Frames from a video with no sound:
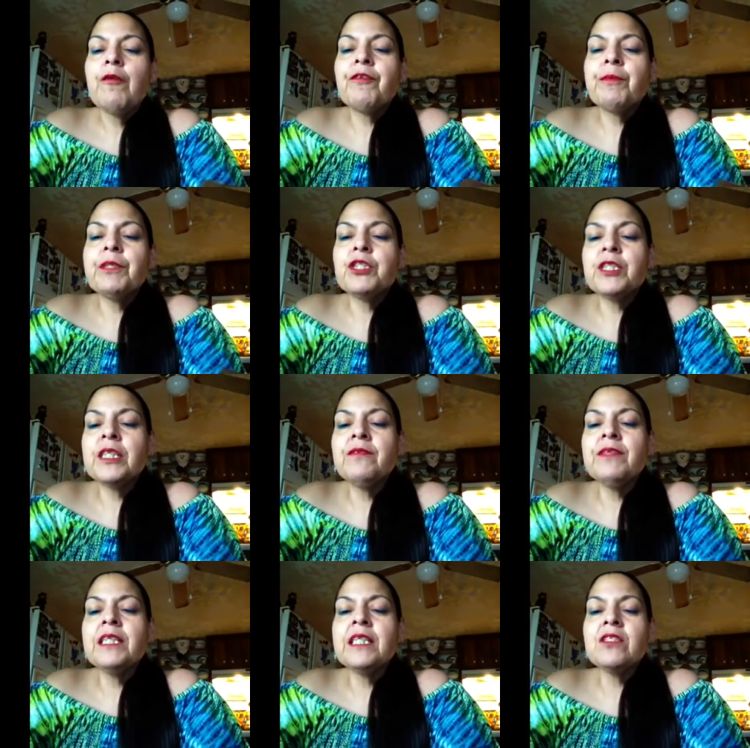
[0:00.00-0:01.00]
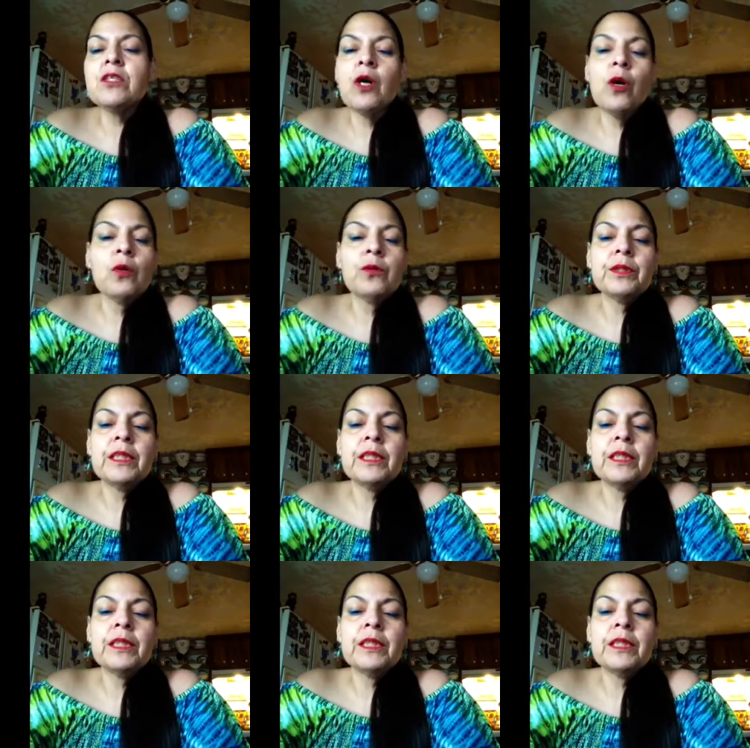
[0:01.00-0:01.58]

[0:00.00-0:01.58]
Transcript: from achieving his goal.